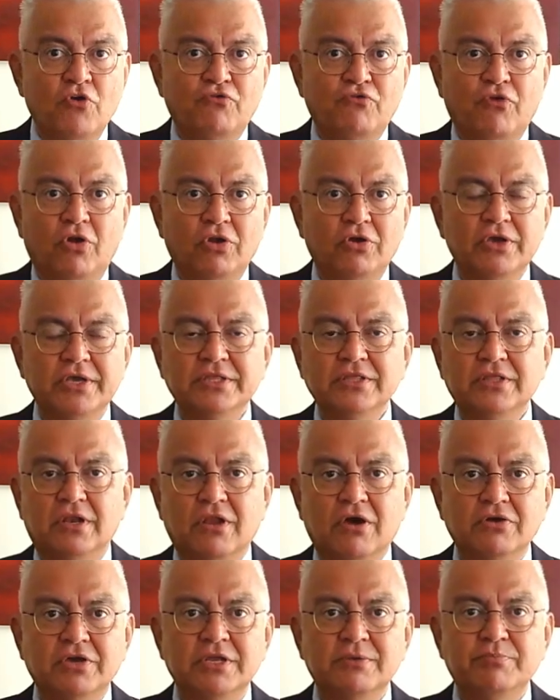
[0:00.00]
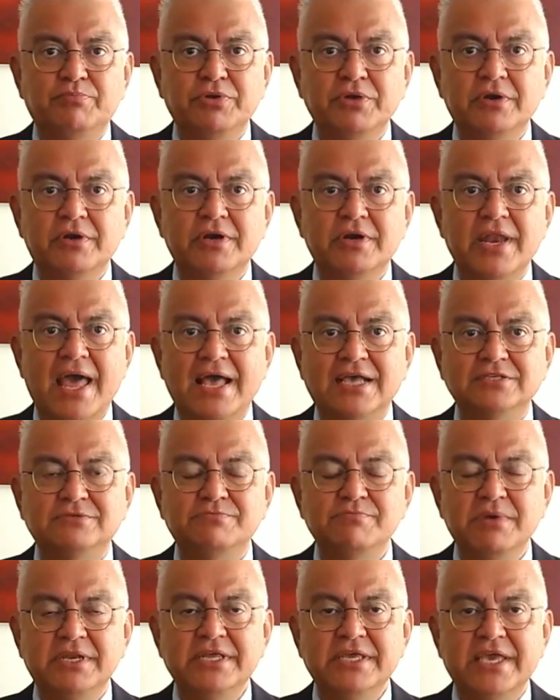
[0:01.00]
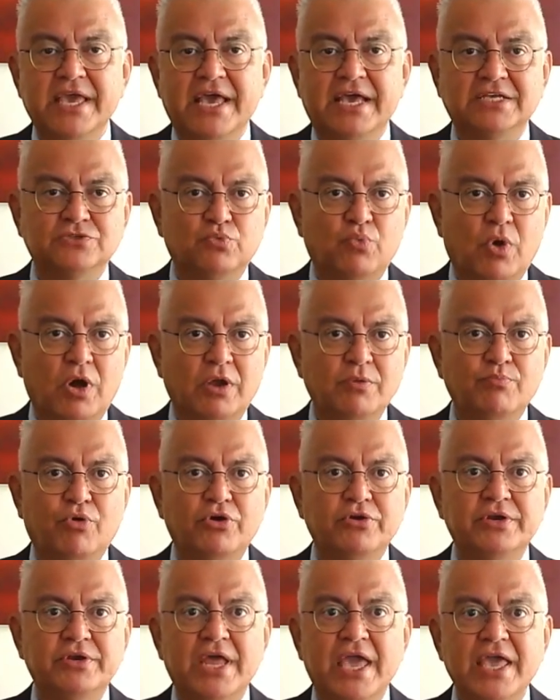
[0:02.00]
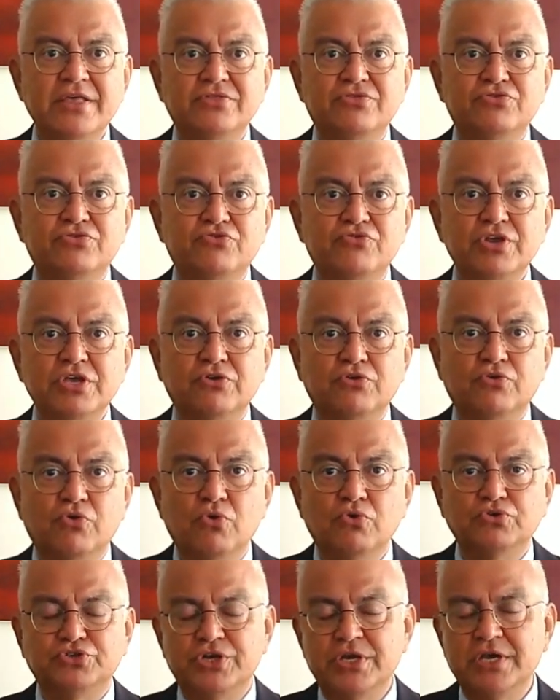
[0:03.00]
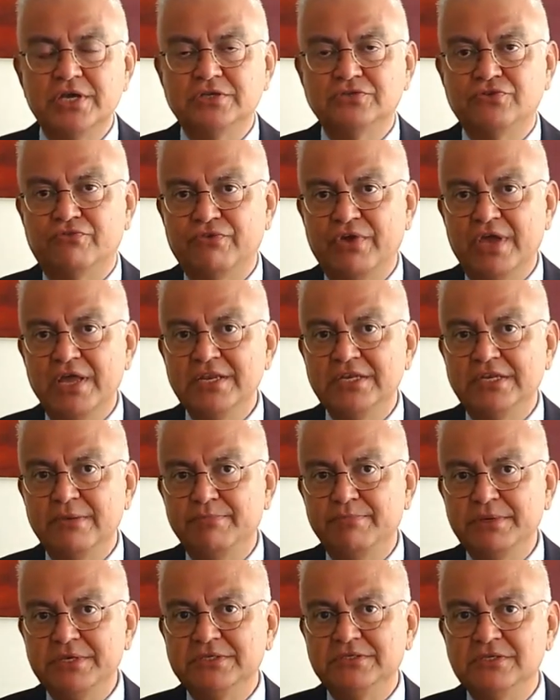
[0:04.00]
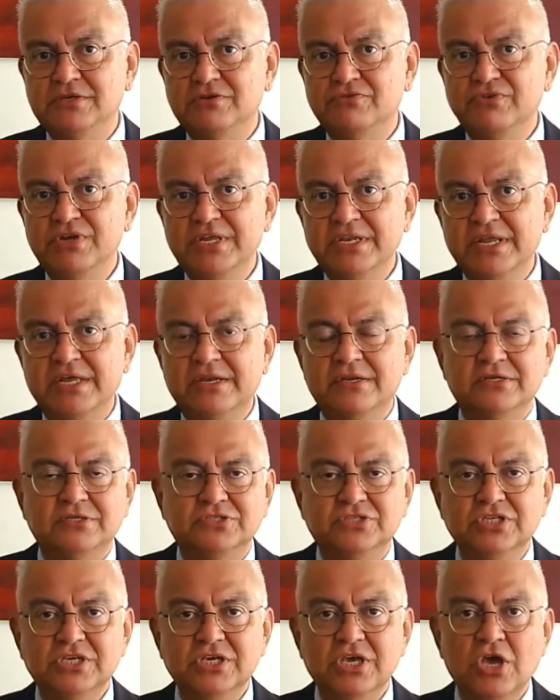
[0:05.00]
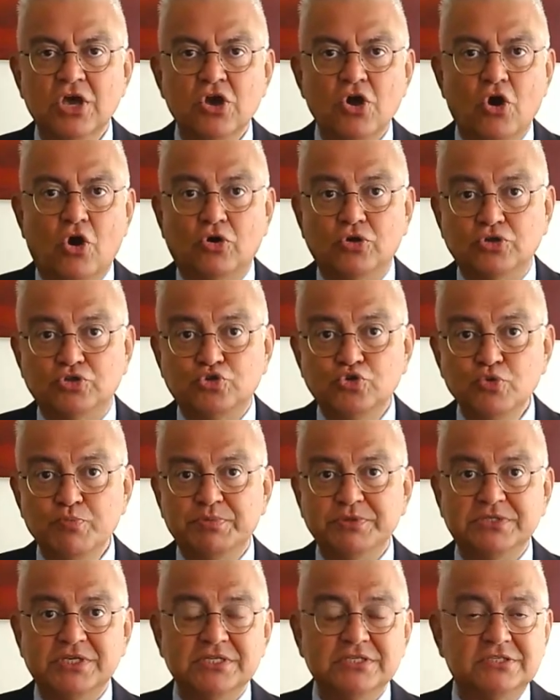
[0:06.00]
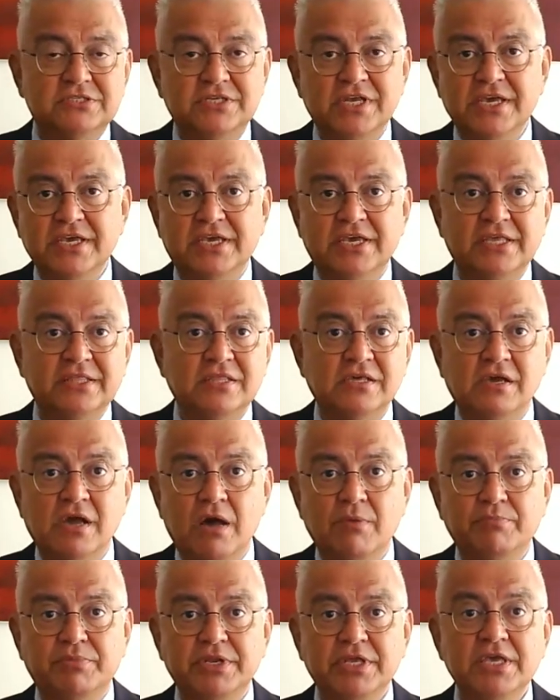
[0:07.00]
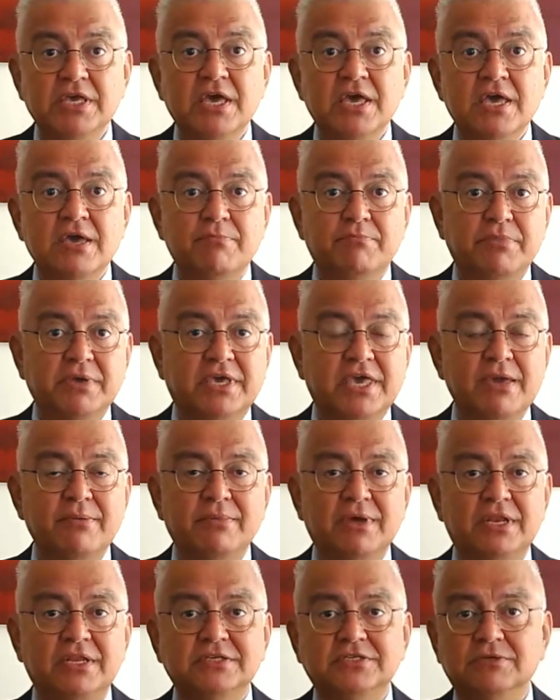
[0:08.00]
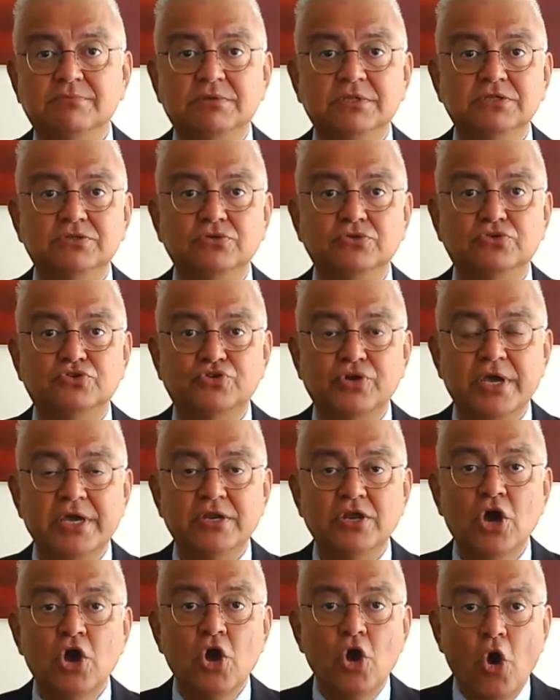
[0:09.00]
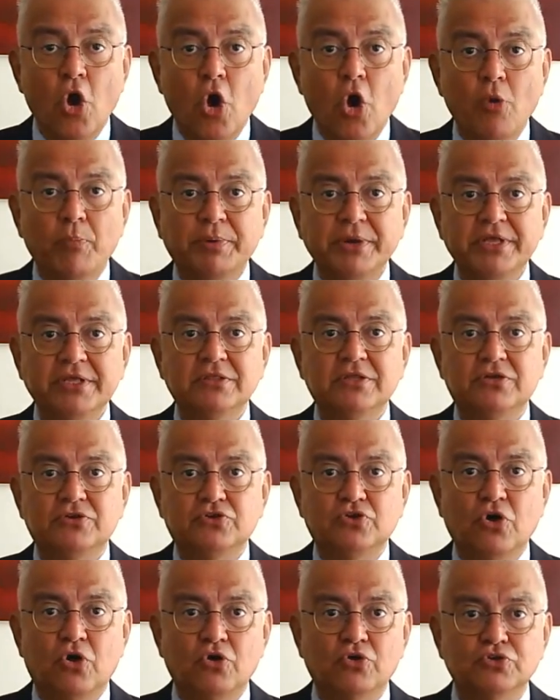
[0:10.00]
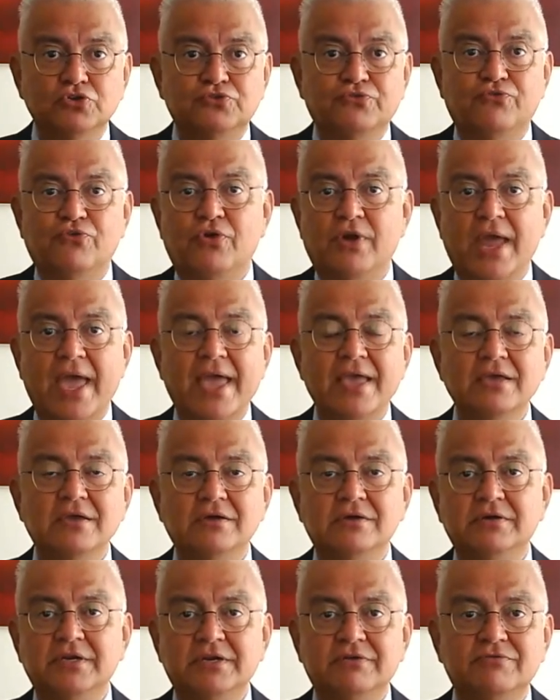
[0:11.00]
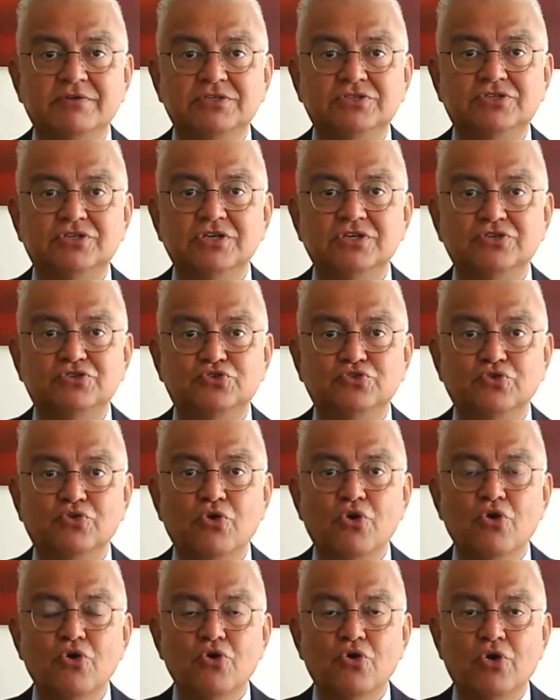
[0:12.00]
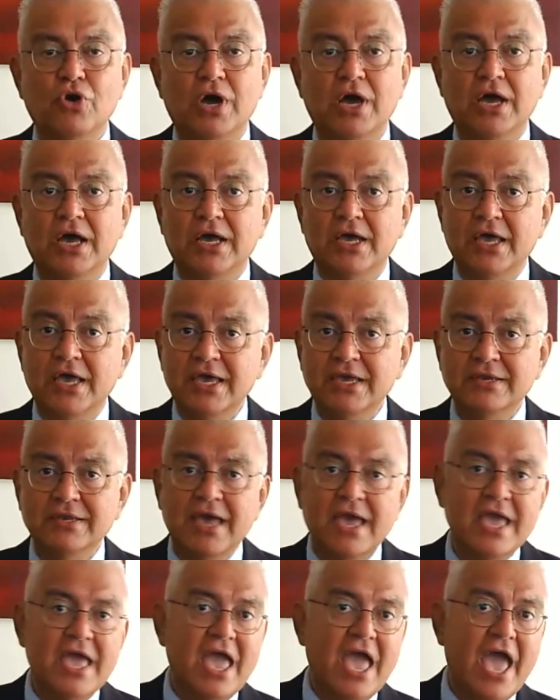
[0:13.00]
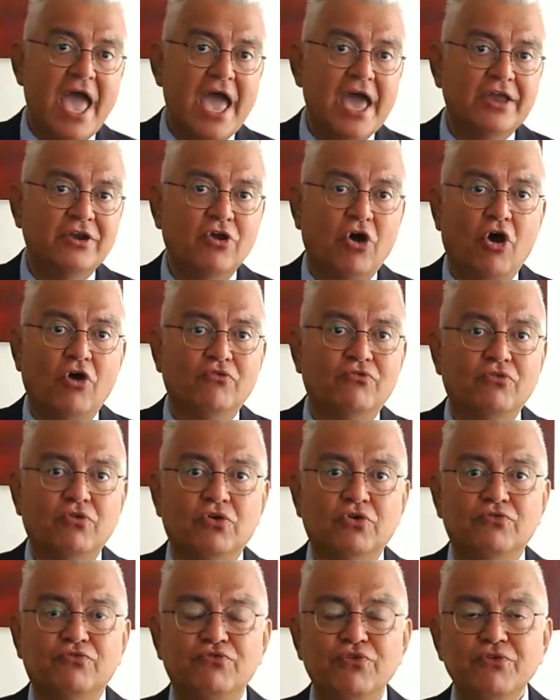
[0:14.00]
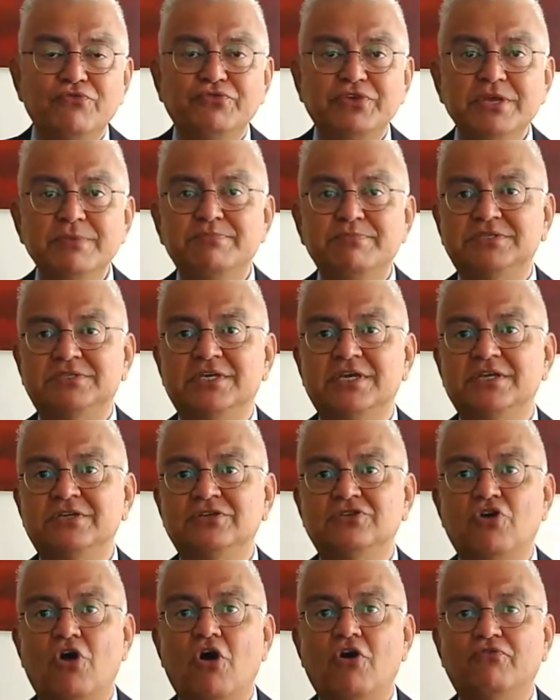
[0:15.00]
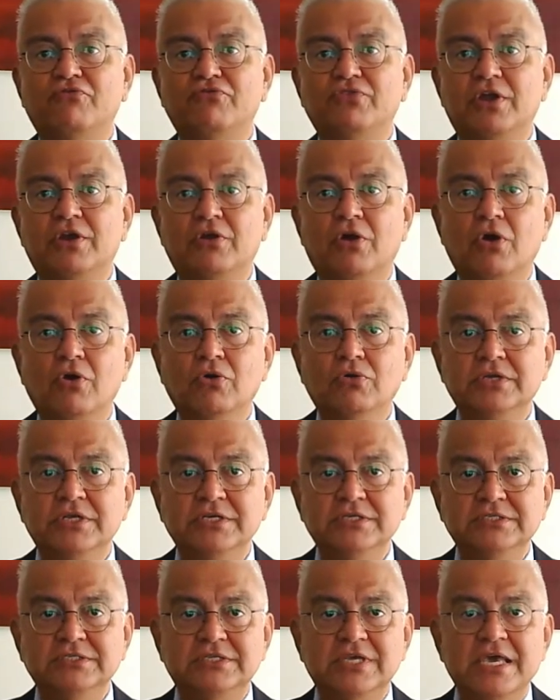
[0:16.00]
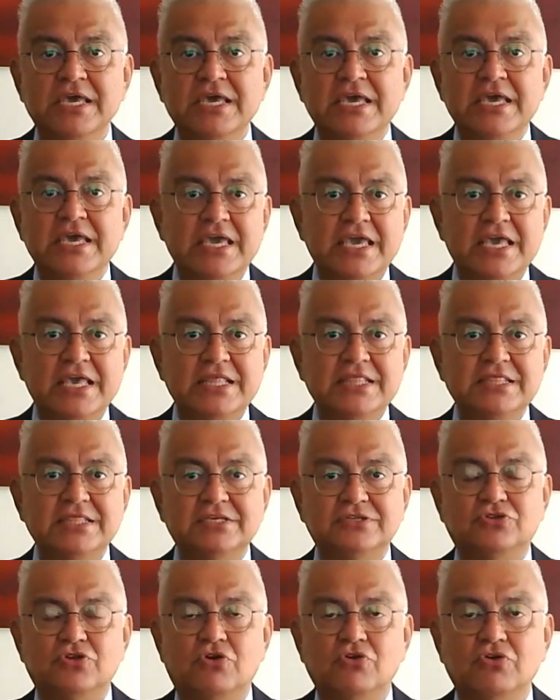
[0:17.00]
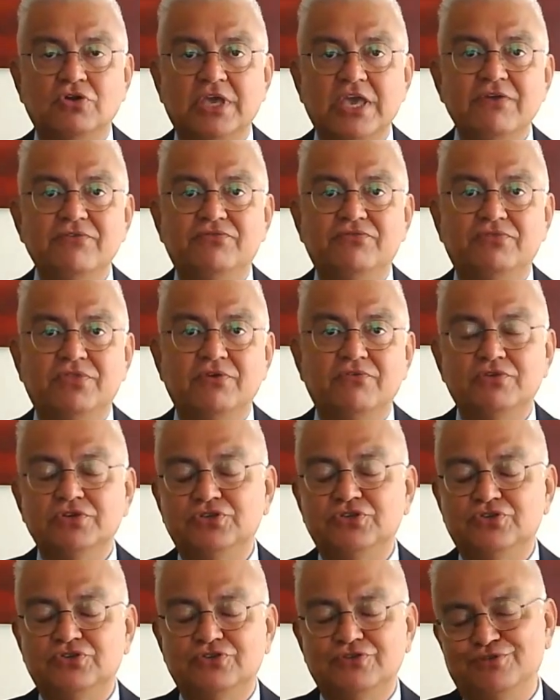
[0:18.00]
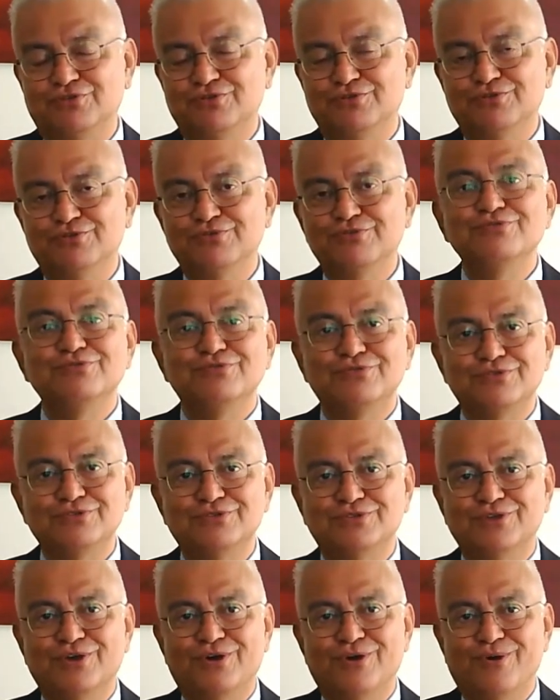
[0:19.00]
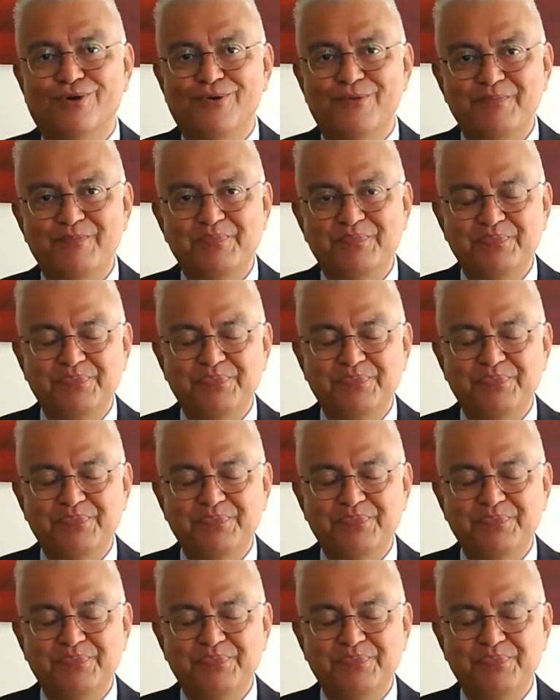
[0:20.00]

Following the lock-in period, as many as 1.83 crore shares of NTPC Green Energy, or a 2% stake in the company, became eligible to trade, opening the doors for anchor investors to go ahead and offload 50% of their holdings in the stock if they wish to do so.